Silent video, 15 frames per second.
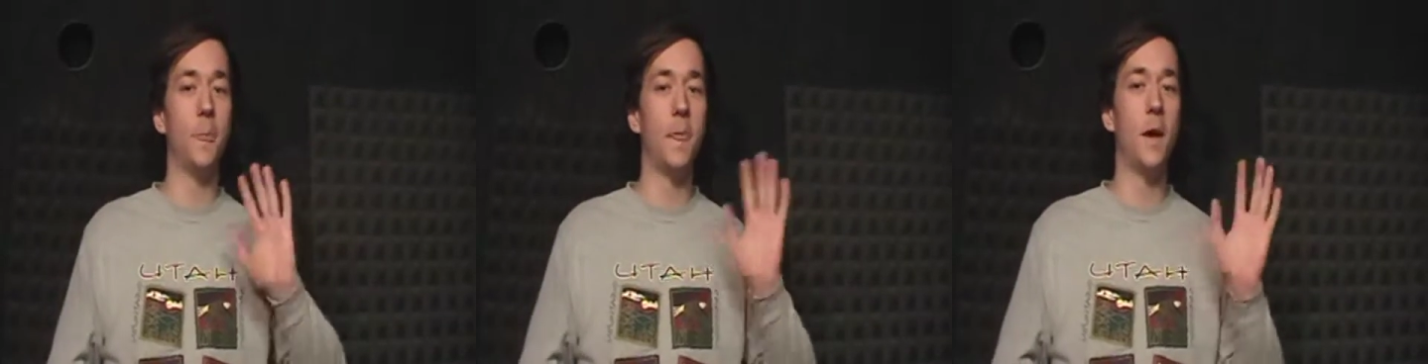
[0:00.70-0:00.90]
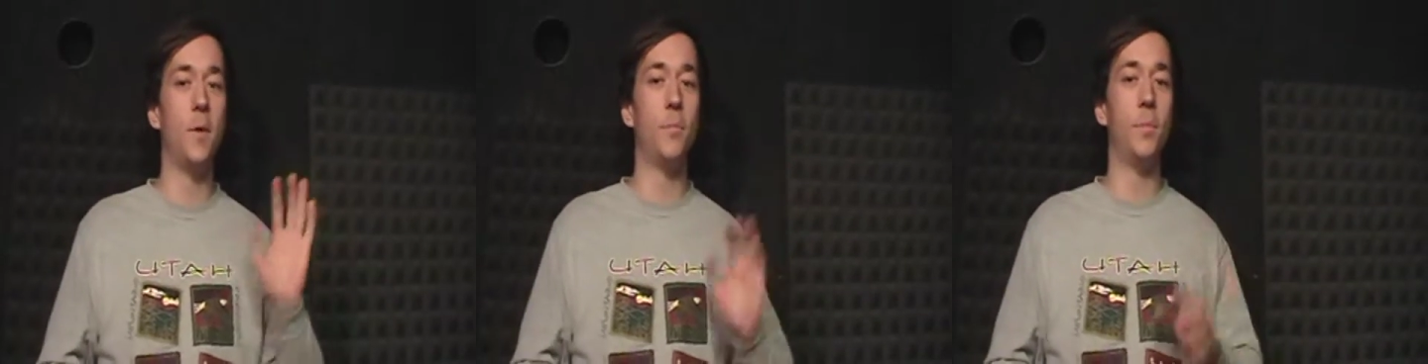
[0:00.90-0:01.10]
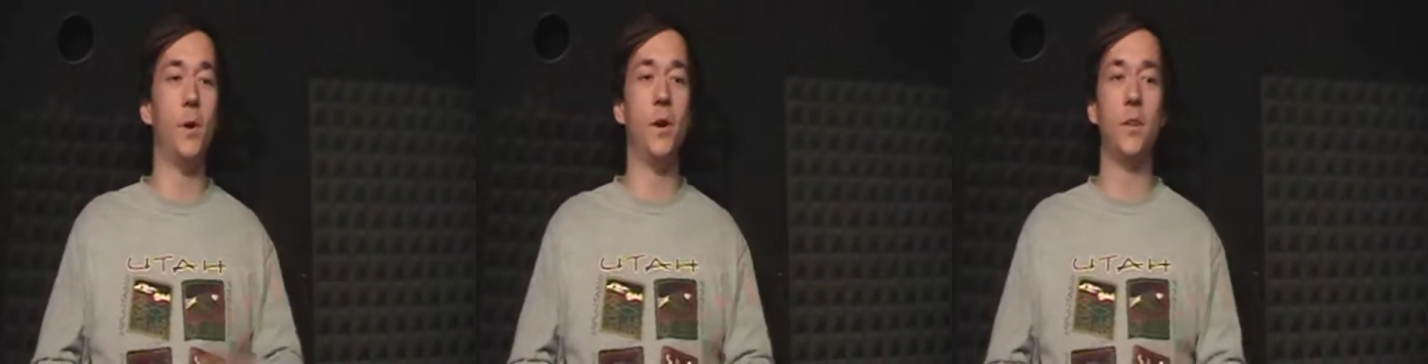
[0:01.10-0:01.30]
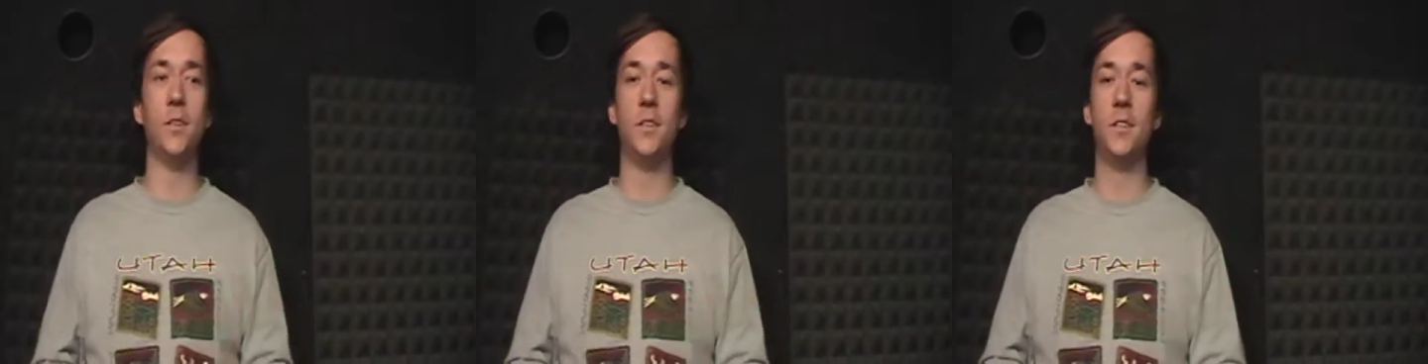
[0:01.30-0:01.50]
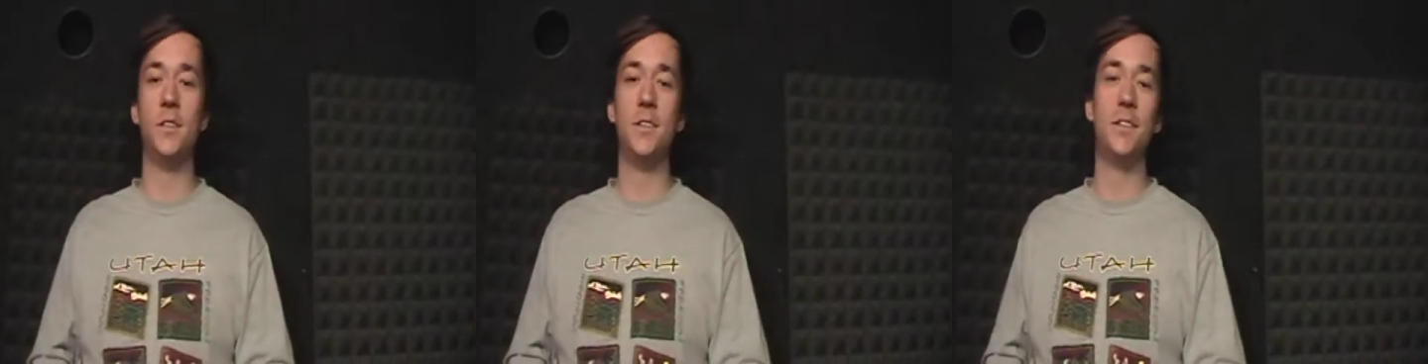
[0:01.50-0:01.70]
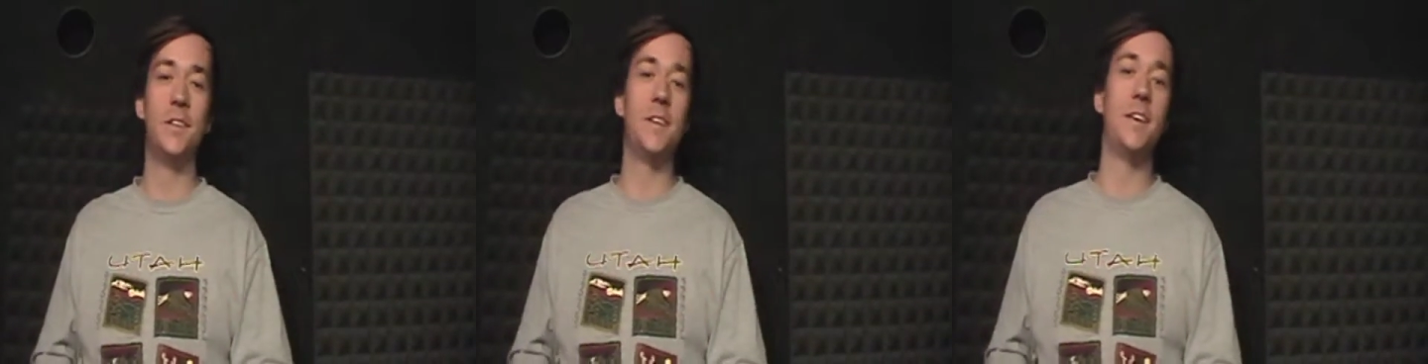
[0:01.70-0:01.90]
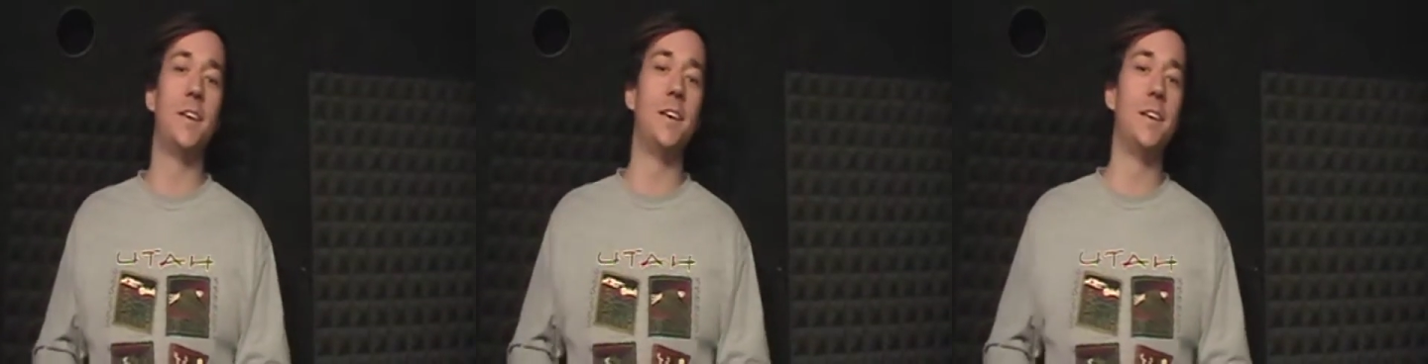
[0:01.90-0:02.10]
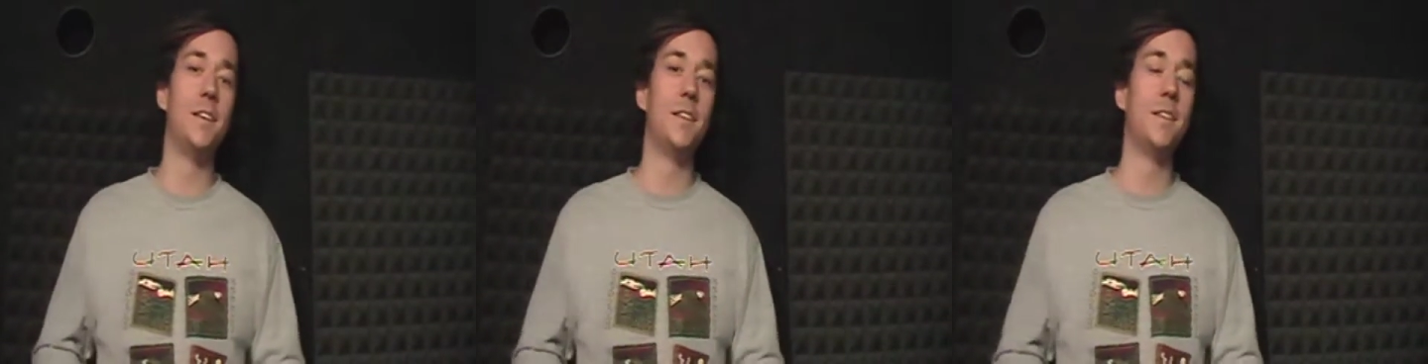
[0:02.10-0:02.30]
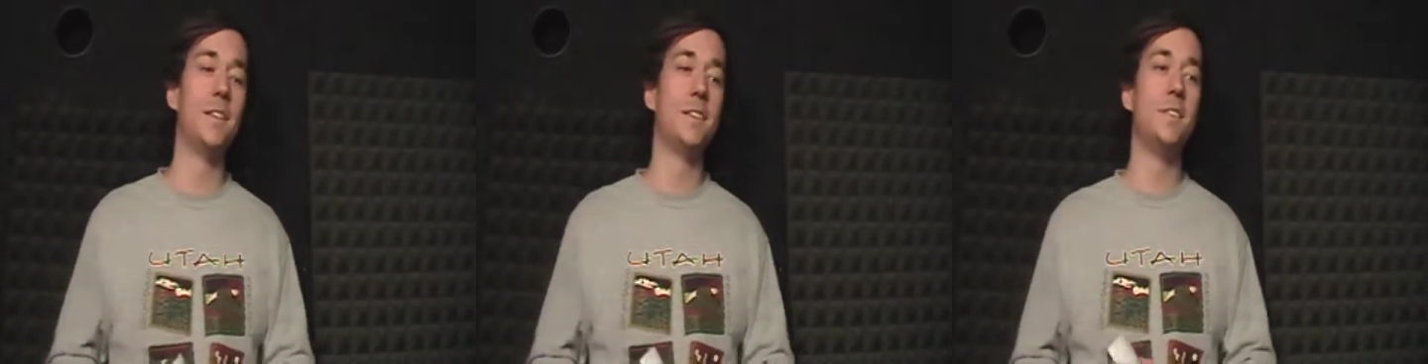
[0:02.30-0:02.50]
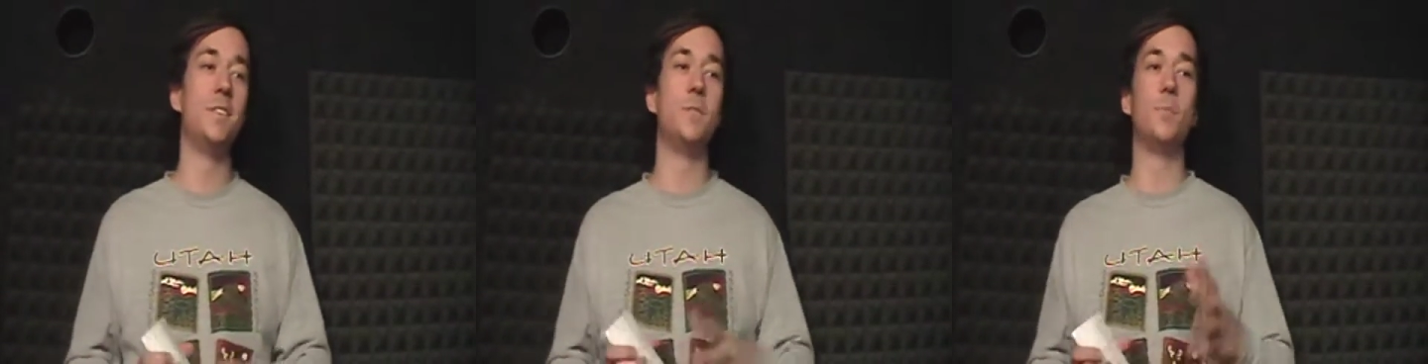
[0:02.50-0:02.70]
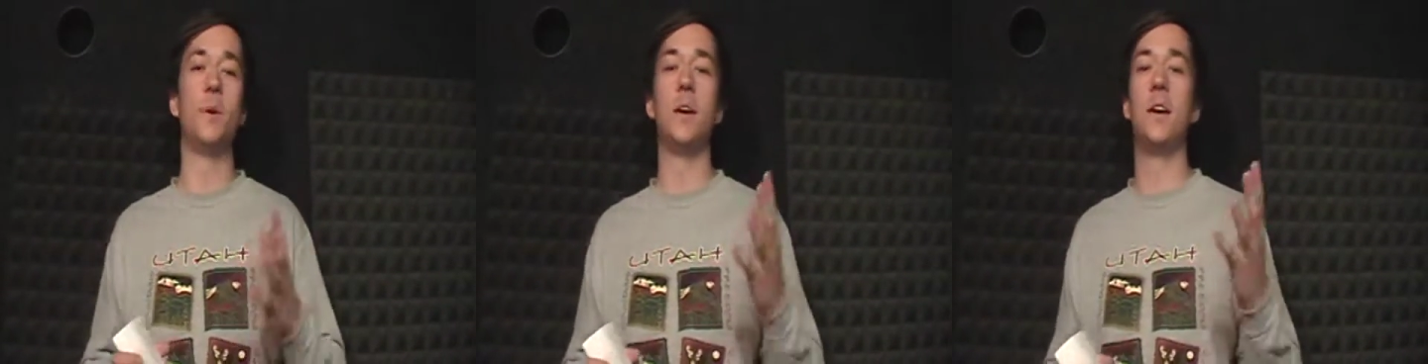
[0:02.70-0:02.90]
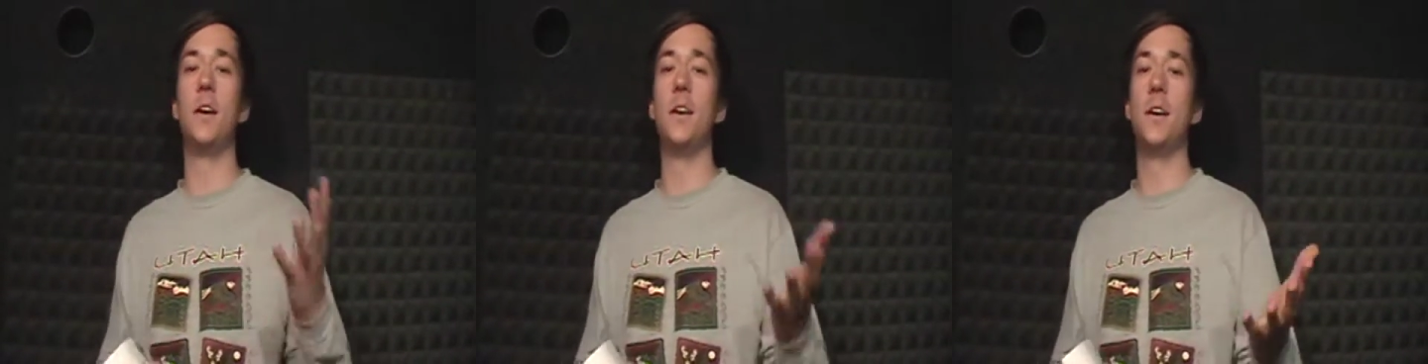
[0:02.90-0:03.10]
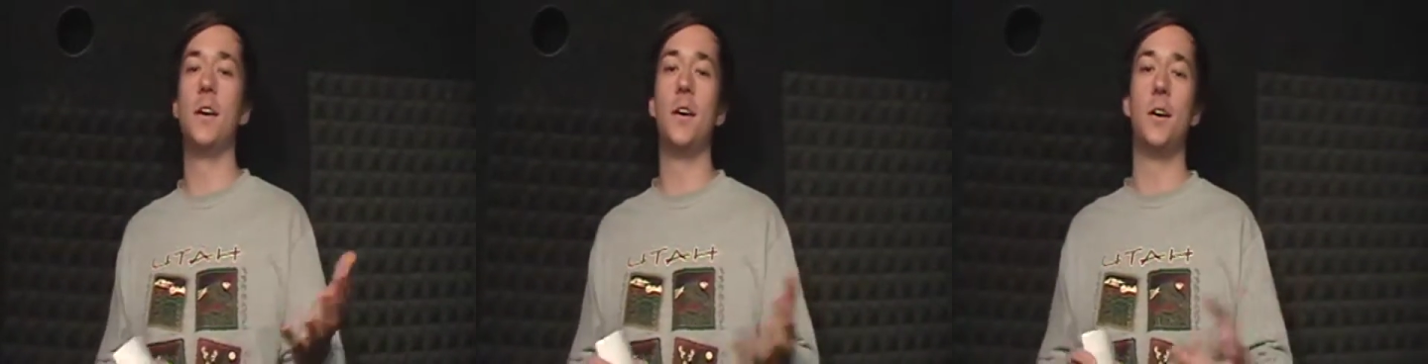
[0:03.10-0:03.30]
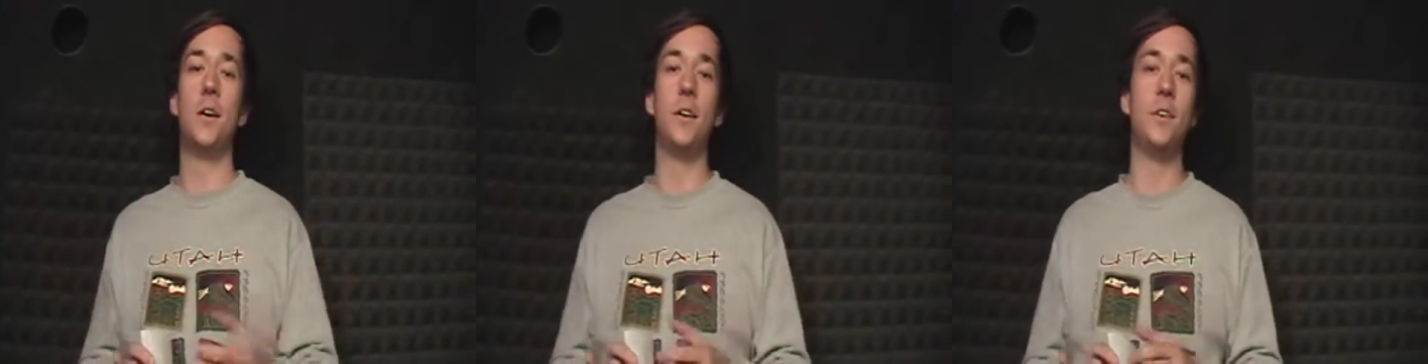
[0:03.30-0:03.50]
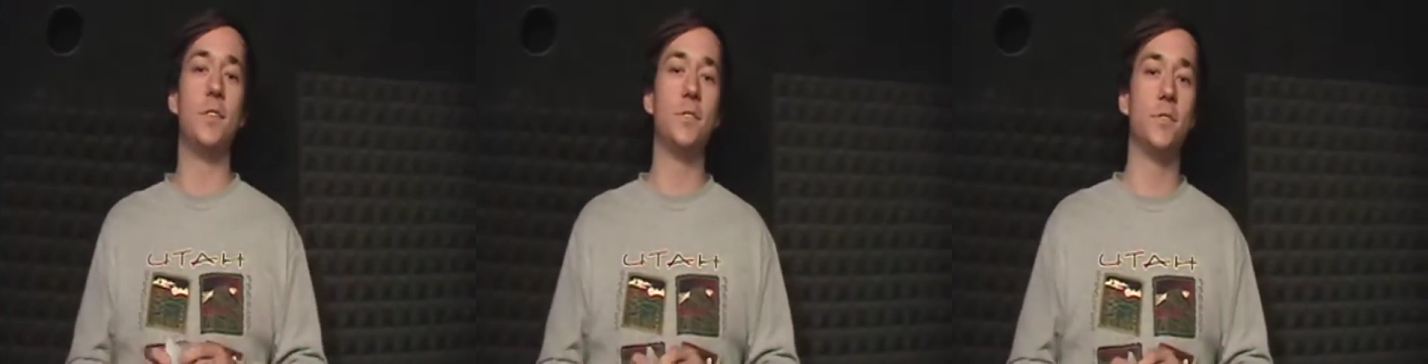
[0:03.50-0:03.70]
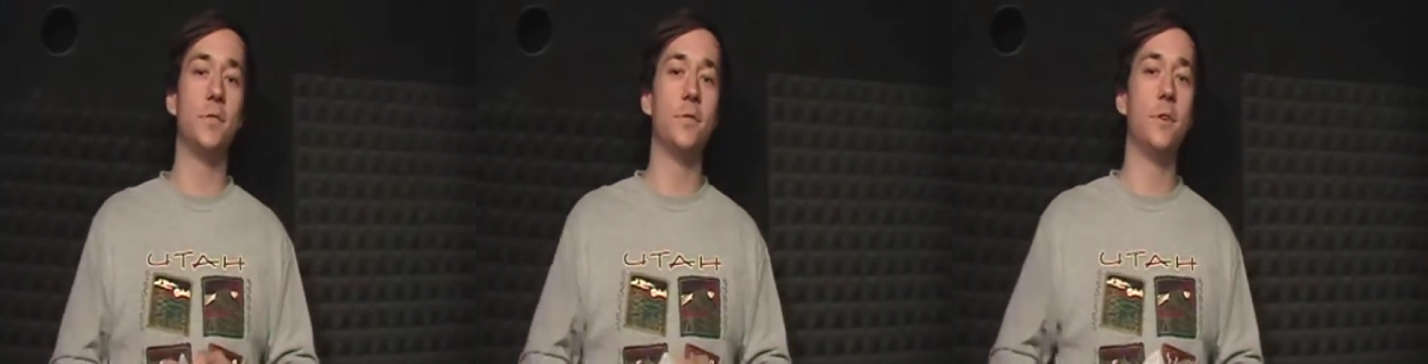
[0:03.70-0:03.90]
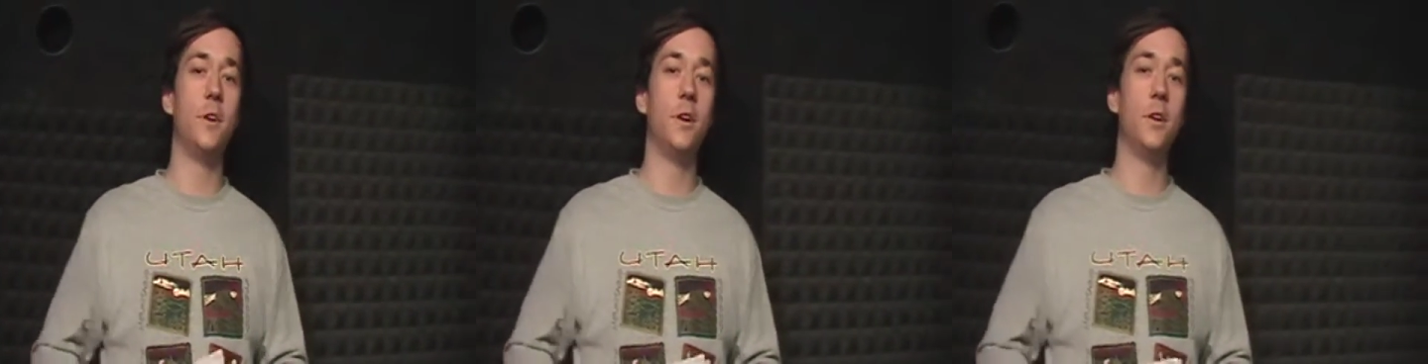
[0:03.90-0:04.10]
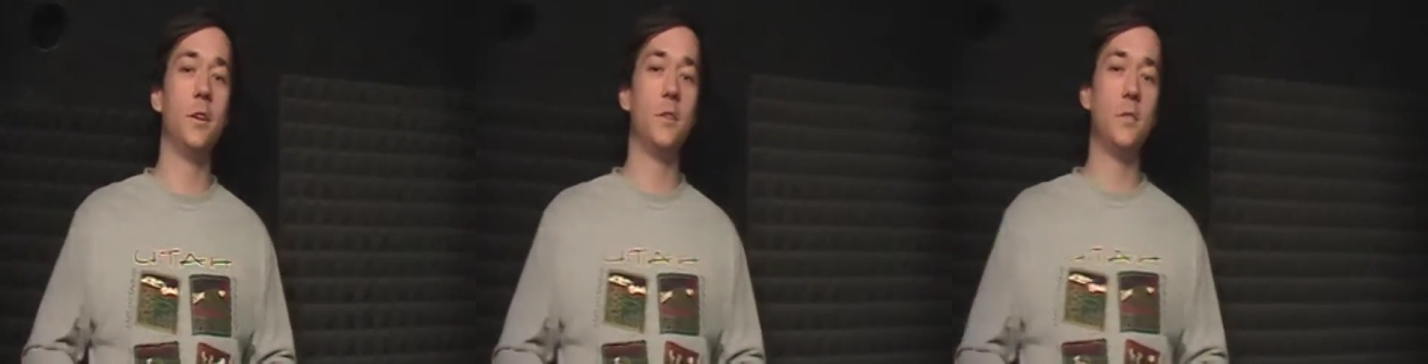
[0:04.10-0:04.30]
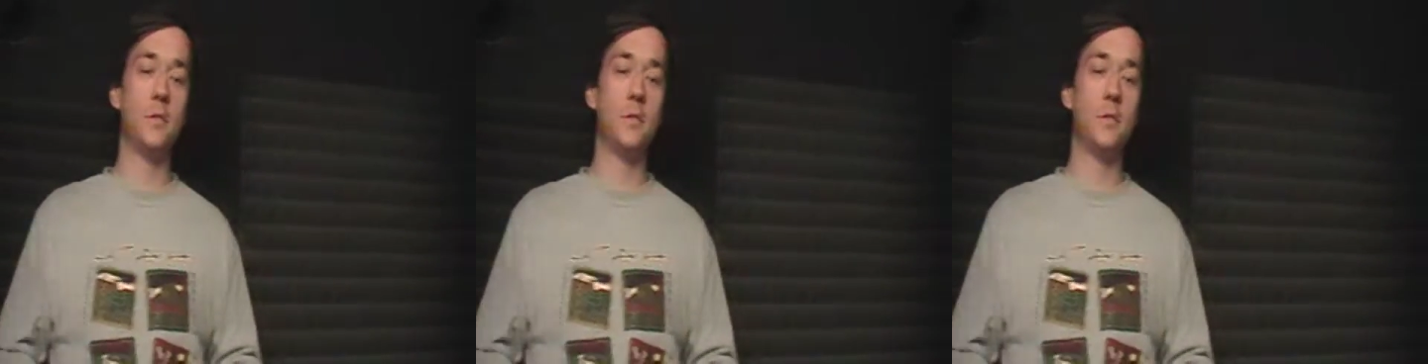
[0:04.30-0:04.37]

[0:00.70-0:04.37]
I'm Bogdan, and this is my audience over here.